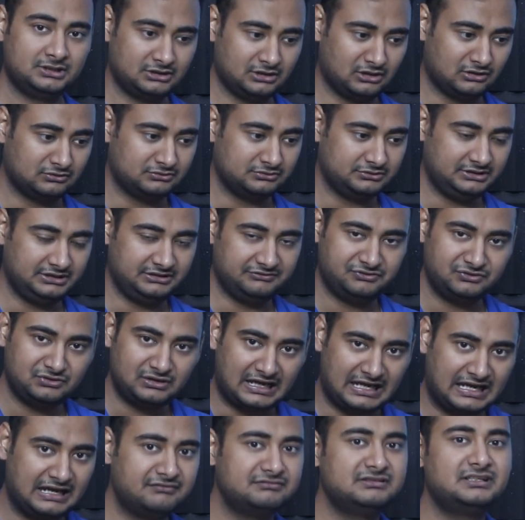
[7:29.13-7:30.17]
Now, if you
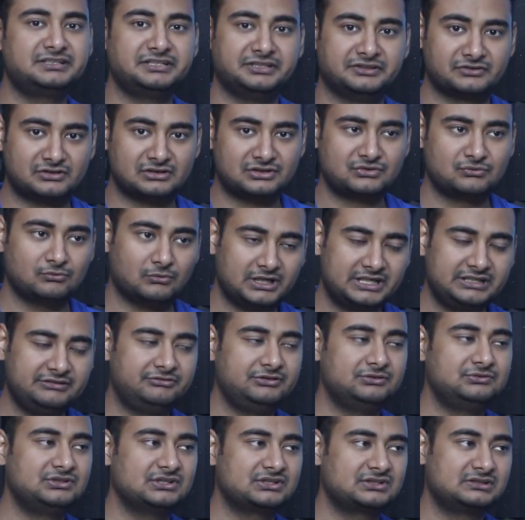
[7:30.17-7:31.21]
have that inrush, what
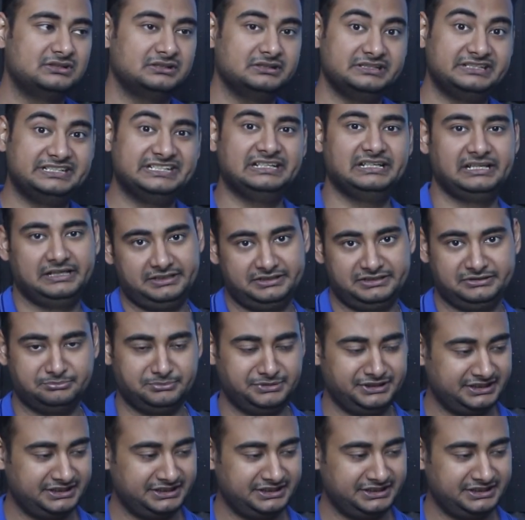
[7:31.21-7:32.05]
if you just delay it?